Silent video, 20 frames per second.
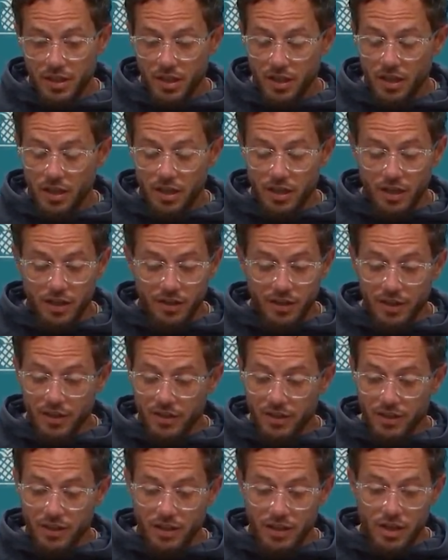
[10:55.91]
Uh, that
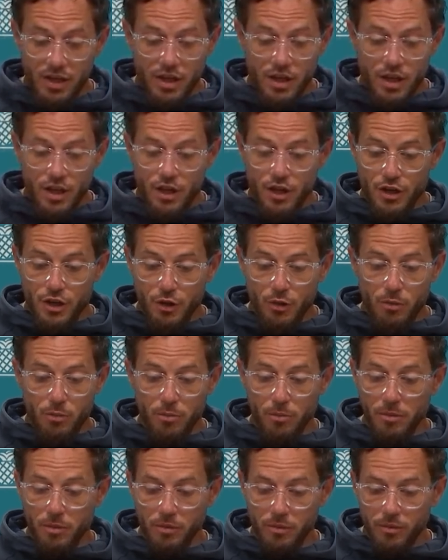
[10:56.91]
you
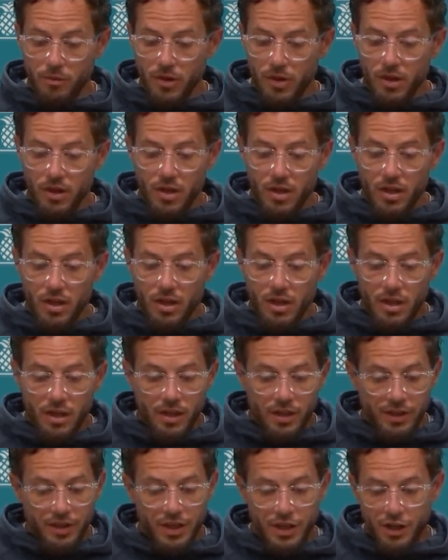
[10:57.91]
know,
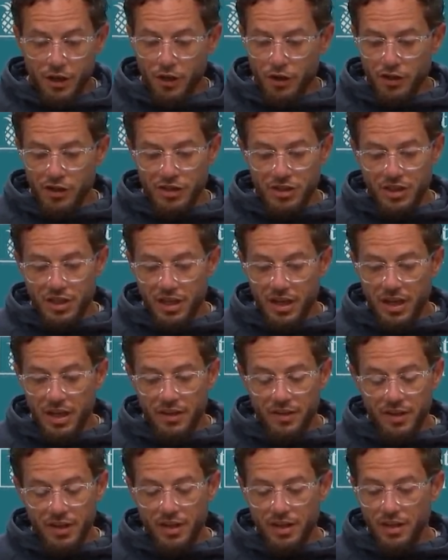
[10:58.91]
is a guy
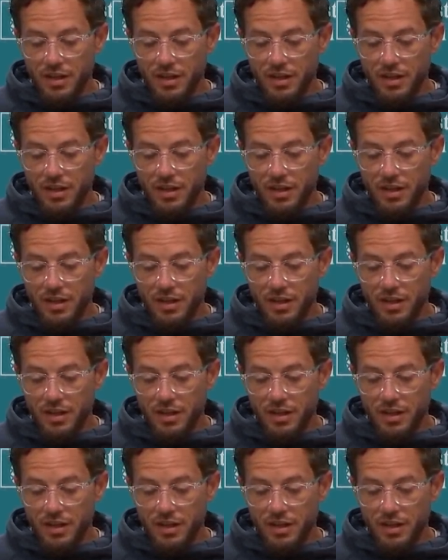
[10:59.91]
that